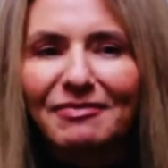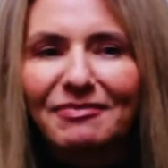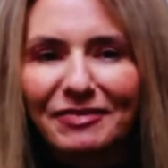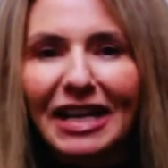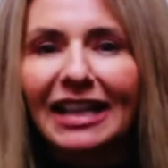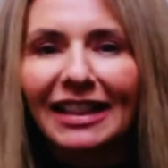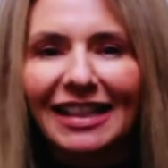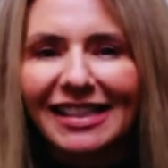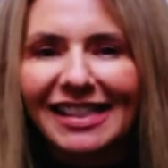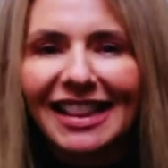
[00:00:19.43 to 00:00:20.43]
need
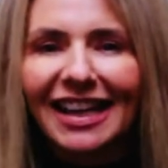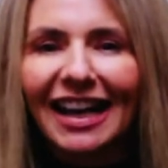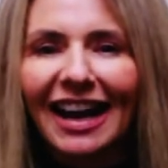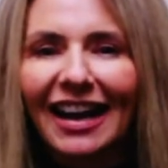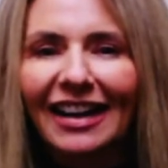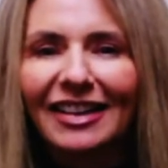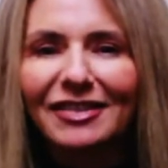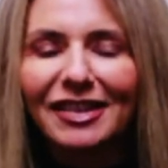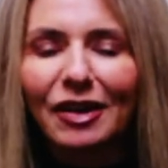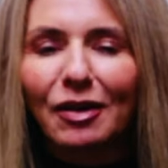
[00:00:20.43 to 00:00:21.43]
this in their
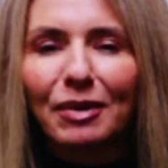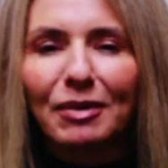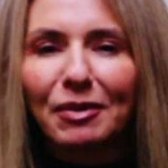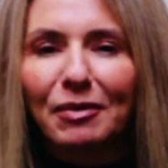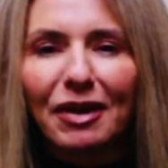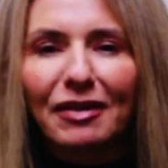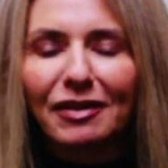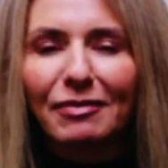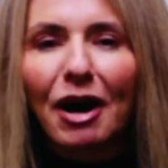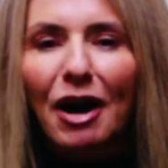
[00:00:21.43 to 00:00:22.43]
lives. A lot of people work
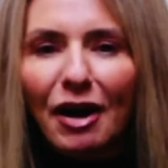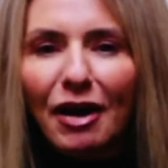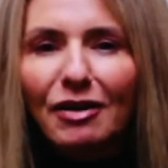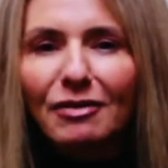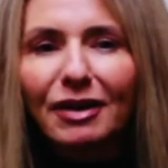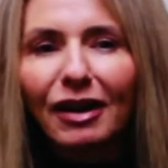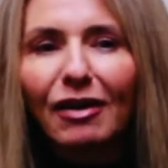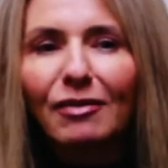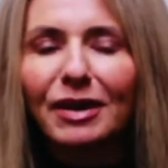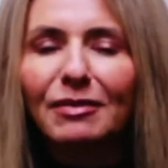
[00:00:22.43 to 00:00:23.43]
from home, a lot
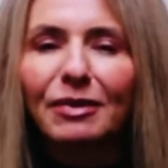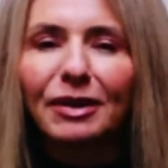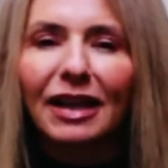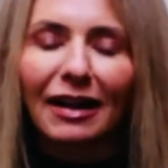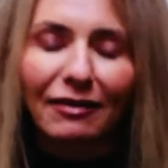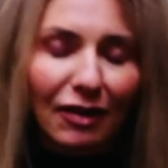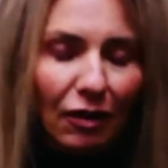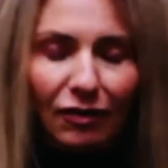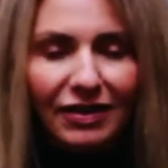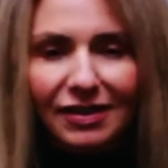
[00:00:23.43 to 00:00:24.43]
of people have
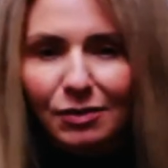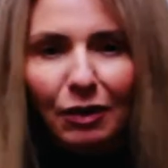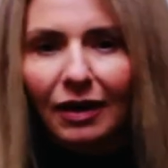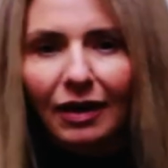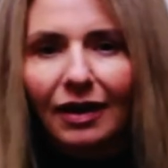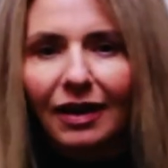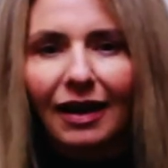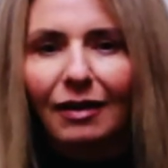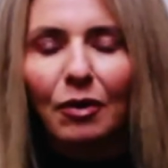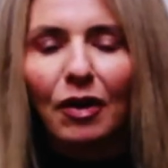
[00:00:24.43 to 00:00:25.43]
office work,
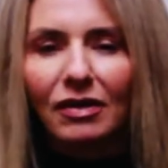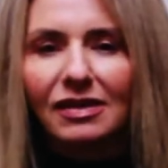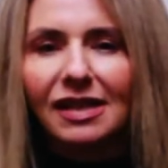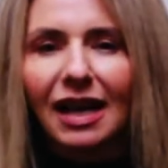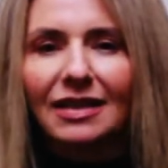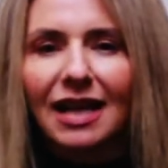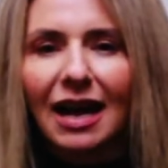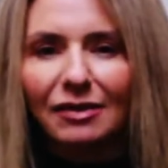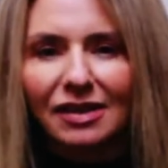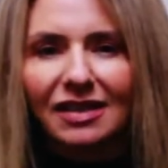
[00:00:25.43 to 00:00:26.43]
and we're all sat
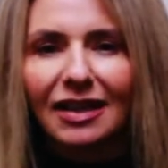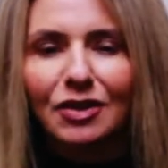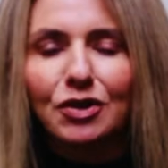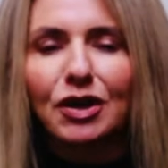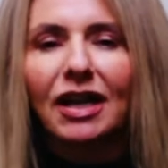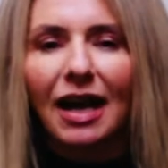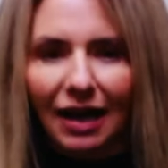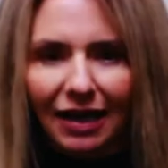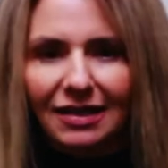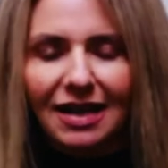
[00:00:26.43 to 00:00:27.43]
down sedentary at
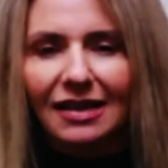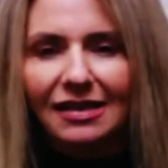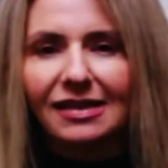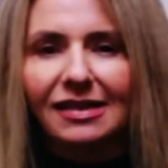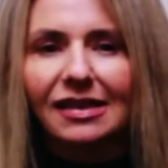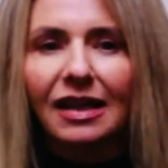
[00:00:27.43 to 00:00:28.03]
our desks.